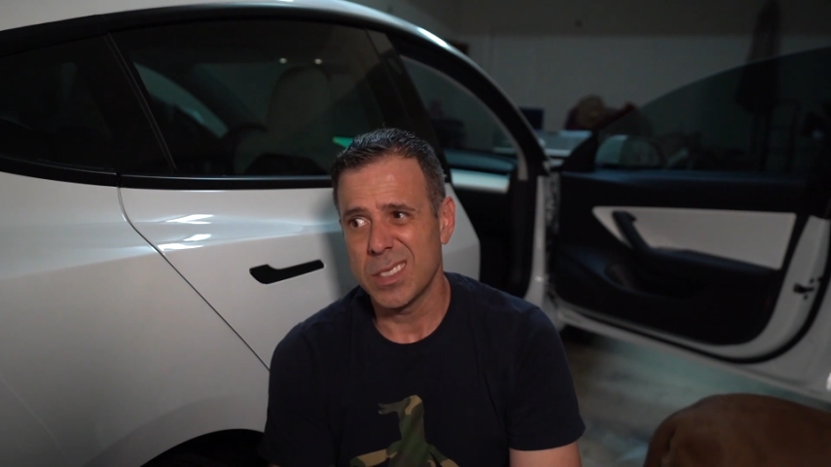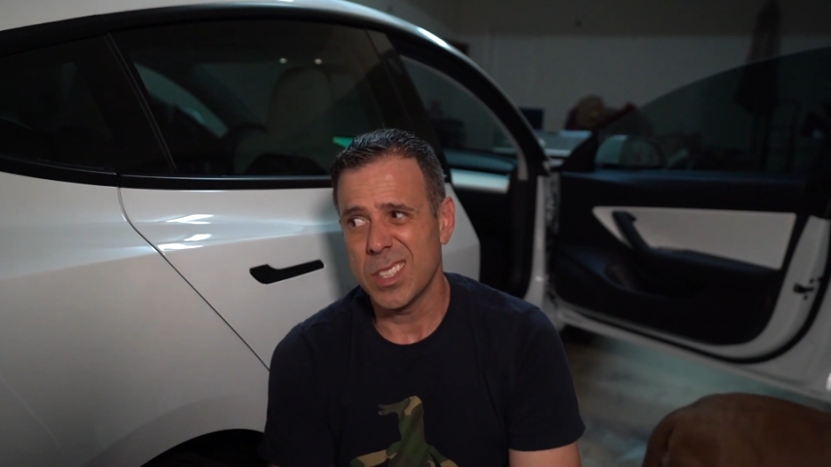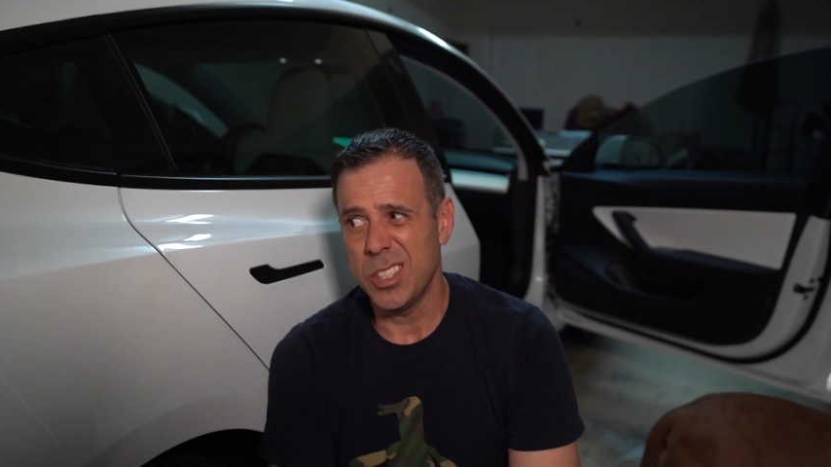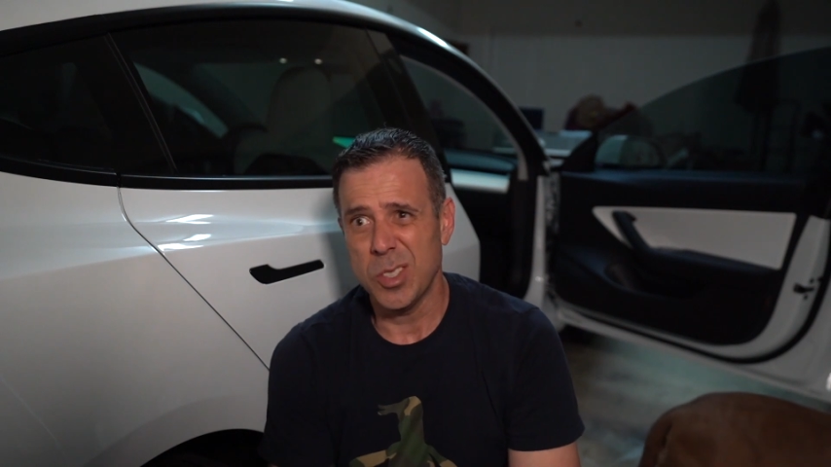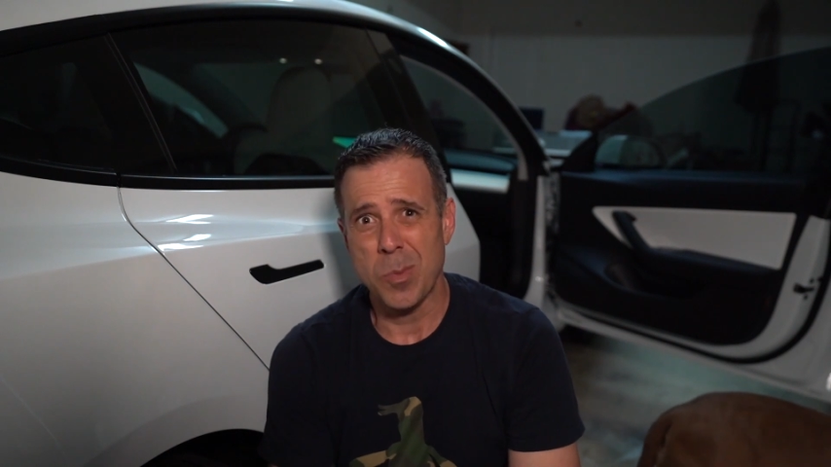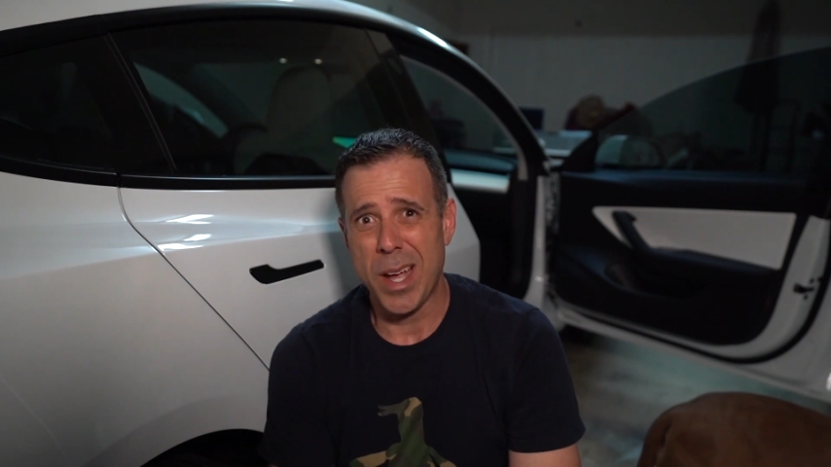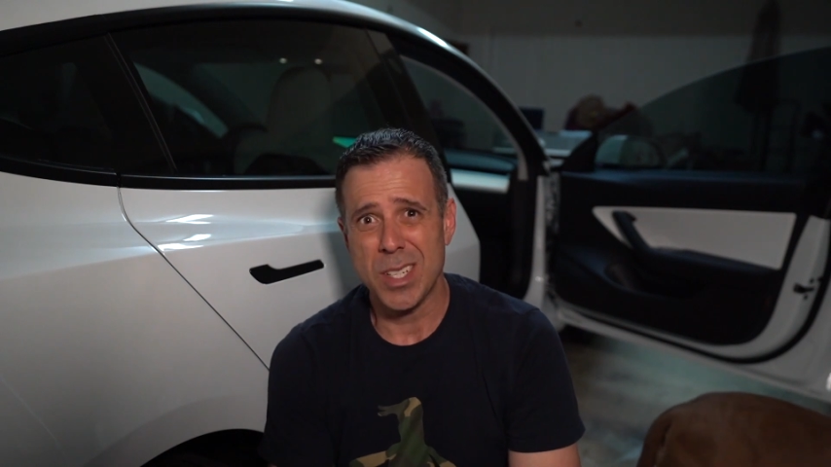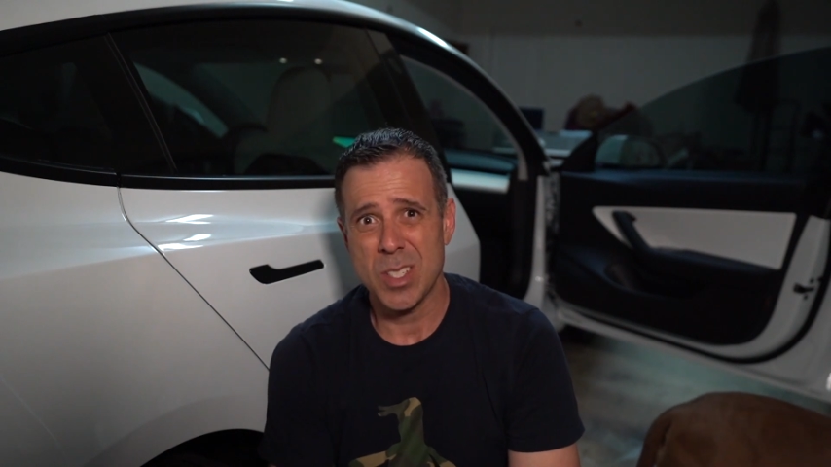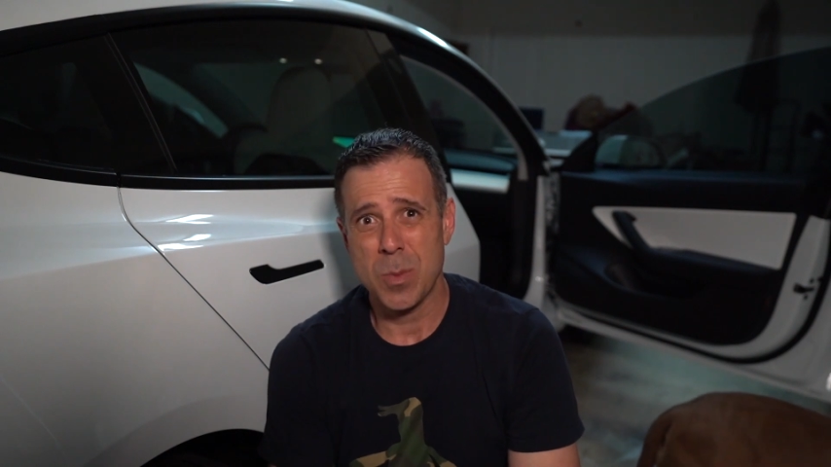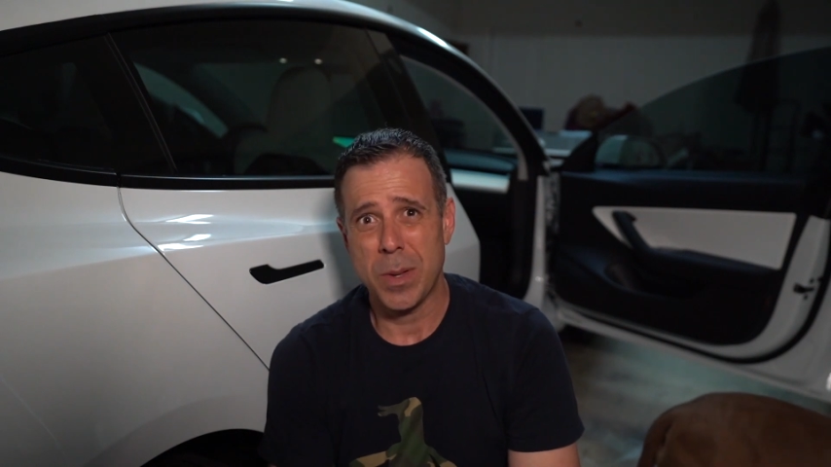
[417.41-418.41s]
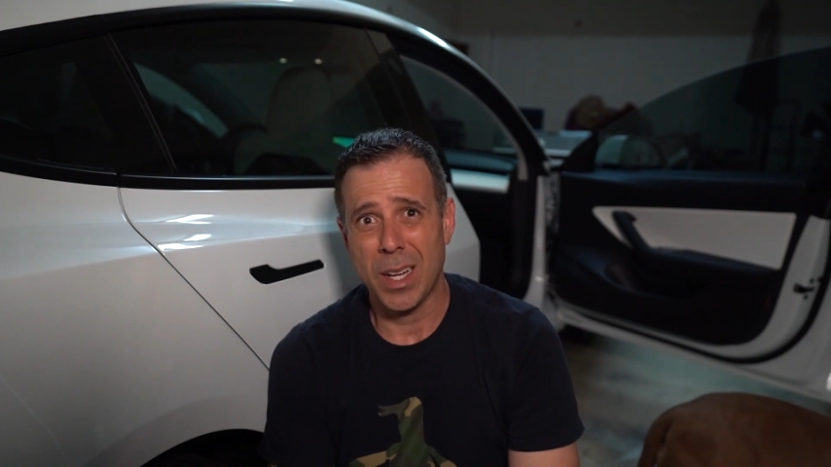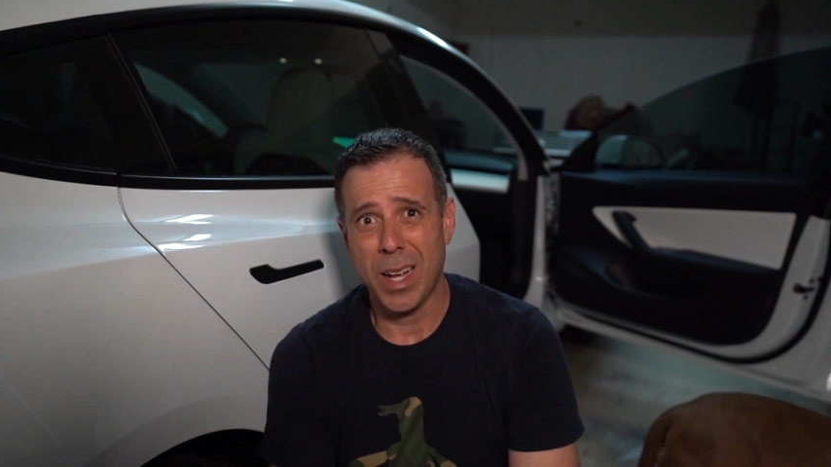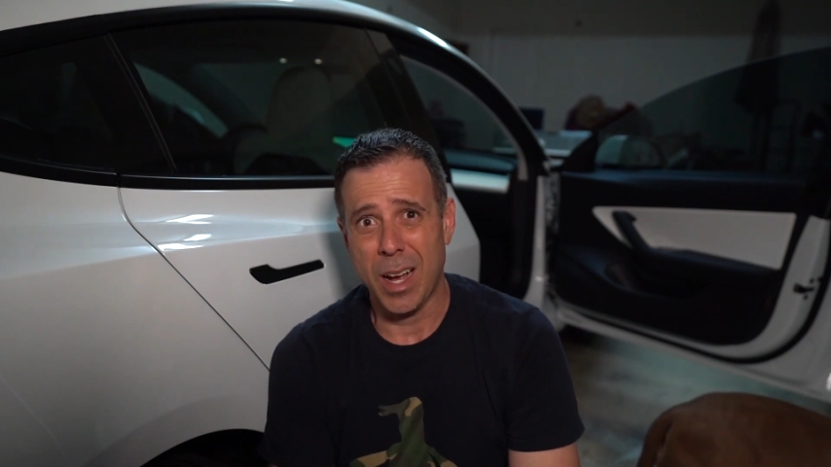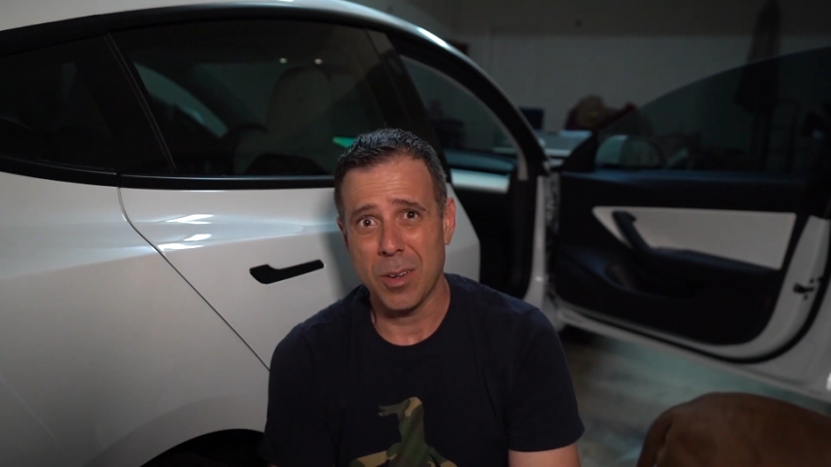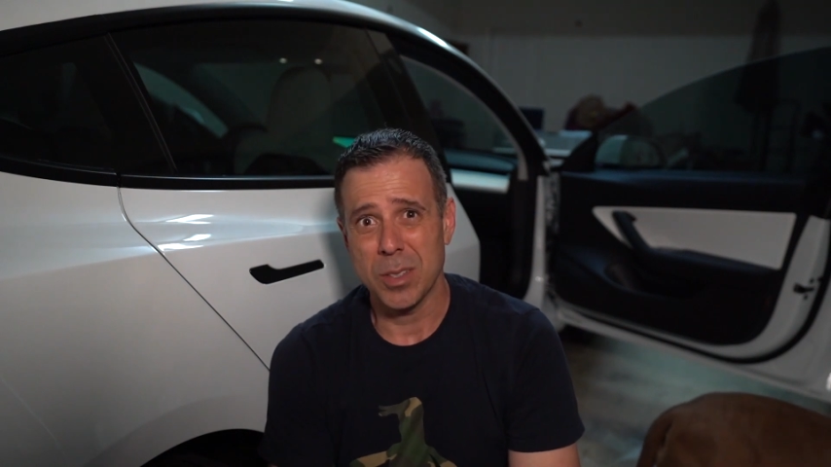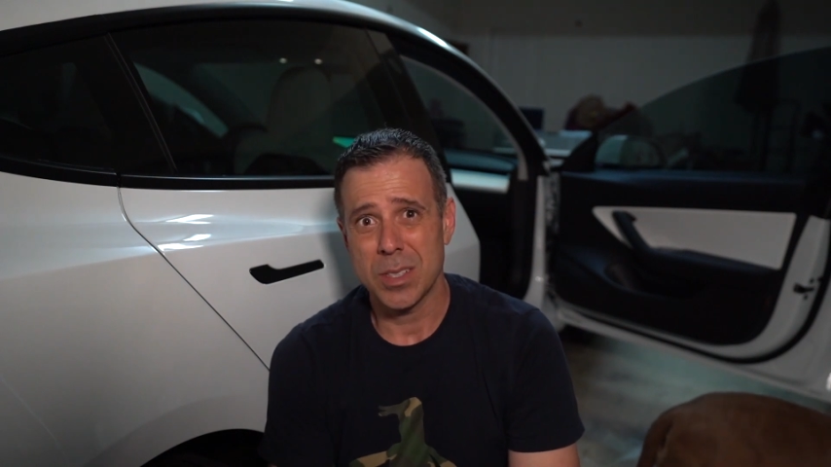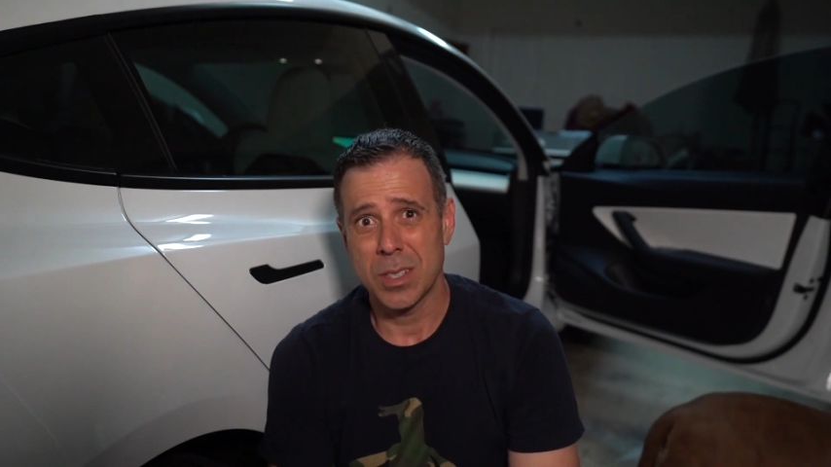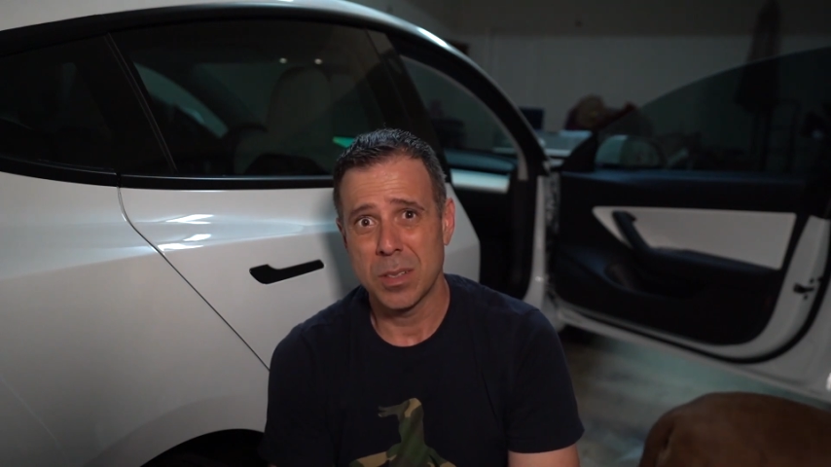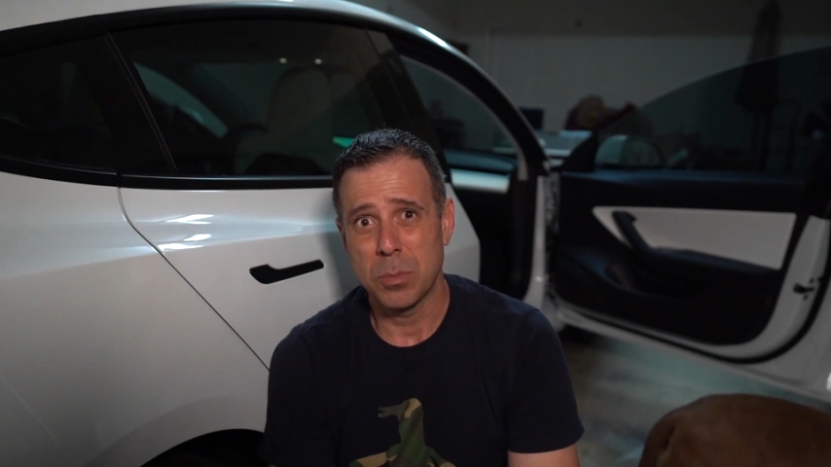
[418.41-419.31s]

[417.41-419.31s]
Could you imagine spending hours